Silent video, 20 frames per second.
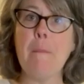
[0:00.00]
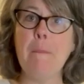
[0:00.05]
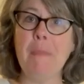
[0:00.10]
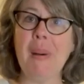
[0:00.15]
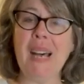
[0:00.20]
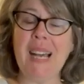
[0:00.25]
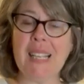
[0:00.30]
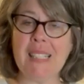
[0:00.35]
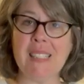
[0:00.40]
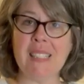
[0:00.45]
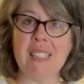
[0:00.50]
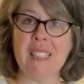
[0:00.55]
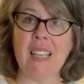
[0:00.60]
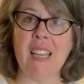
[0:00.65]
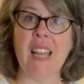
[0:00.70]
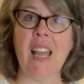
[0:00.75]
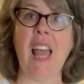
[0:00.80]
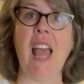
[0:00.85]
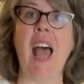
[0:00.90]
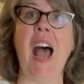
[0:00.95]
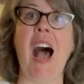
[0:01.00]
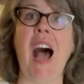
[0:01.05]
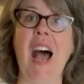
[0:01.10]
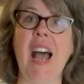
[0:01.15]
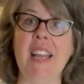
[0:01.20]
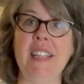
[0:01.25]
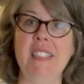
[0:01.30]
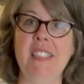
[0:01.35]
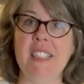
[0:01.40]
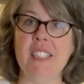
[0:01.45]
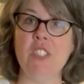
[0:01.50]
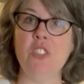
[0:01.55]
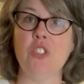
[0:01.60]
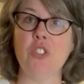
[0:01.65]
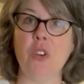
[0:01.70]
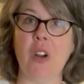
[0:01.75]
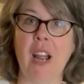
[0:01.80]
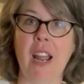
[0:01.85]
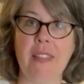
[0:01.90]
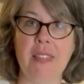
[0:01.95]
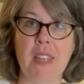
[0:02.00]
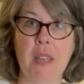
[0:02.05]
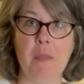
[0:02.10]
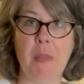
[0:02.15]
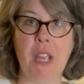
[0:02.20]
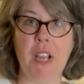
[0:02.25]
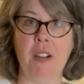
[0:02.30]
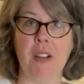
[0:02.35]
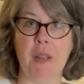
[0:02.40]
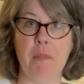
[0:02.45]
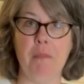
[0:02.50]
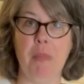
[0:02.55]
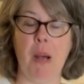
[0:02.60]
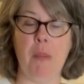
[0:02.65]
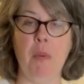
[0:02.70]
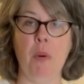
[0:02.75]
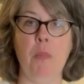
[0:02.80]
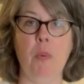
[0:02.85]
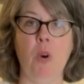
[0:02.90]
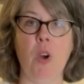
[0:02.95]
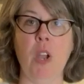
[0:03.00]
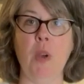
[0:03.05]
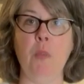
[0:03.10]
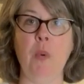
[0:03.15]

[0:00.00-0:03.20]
but I did try the American Bubble Boy.